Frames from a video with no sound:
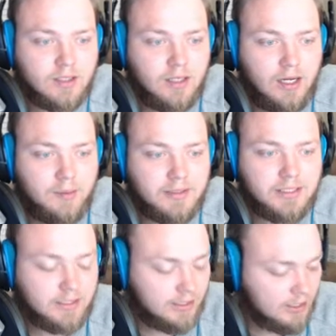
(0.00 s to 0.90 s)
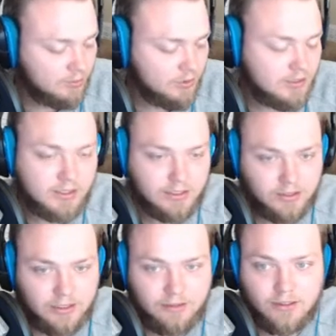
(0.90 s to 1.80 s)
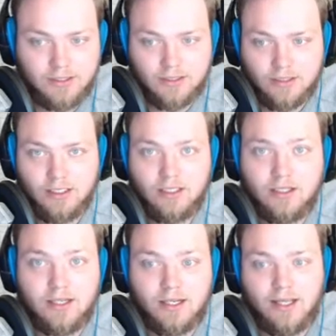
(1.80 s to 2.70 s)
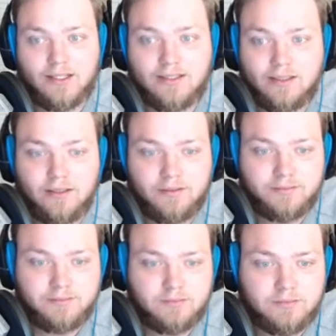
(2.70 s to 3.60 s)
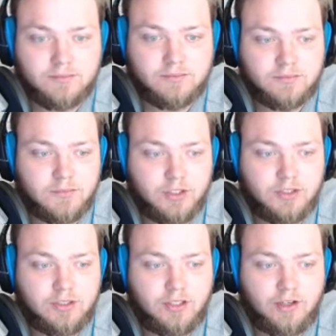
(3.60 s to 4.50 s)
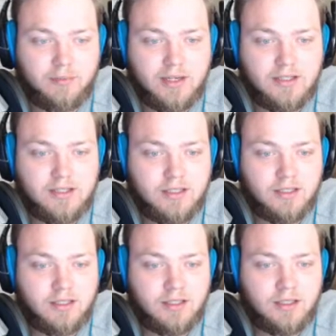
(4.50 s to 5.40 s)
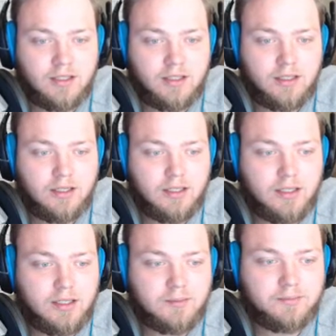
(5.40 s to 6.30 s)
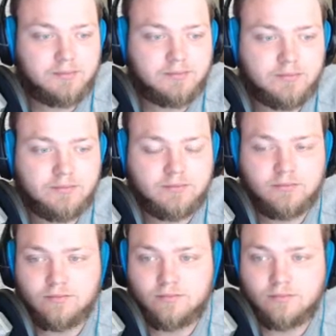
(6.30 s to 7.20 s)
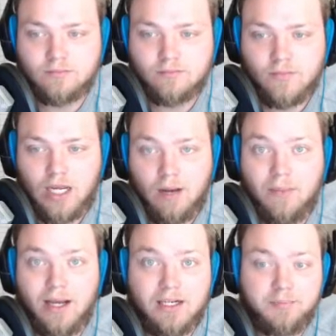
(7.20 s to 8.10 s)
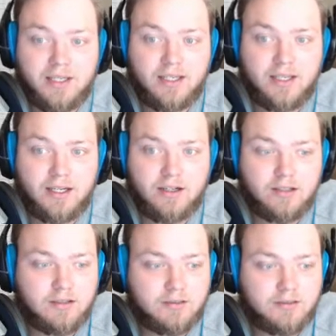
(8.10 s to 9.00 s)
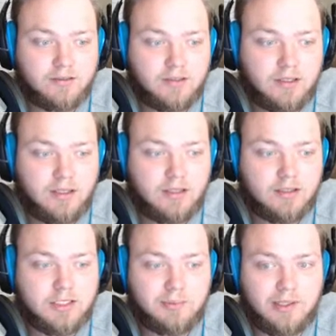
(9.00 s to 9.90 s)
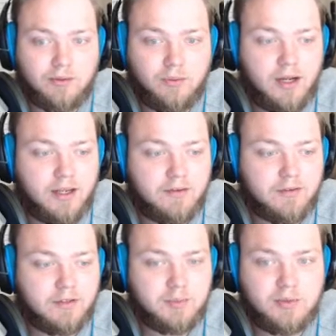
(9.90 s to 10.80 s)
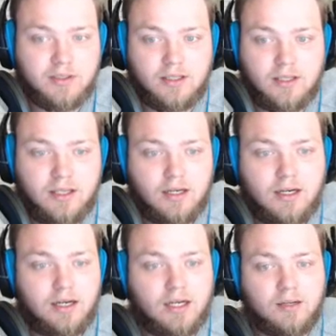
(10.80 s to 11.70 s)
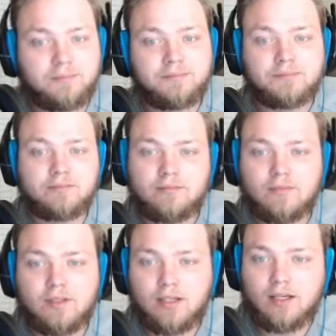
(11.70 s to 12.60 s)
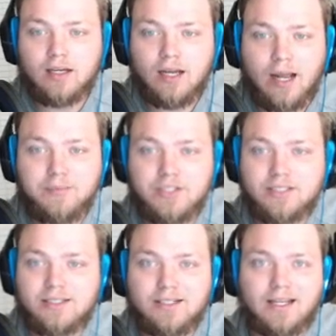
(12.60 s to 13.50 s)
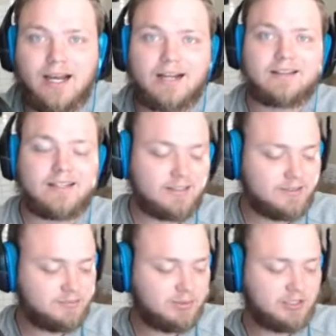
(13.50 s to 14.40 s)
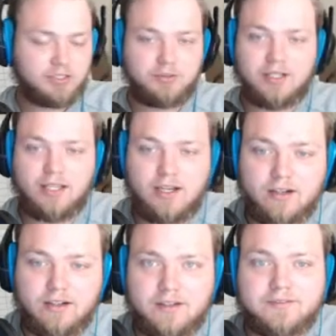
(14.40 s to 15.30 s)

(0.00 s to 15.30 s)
I'm gonna take the Cowboys because their defense is young and nasty. Could have took Green Bay's D. I'm not gonna pick a kicker. Explain why after this pick. I'm just gonna kind of like platoon a kicker.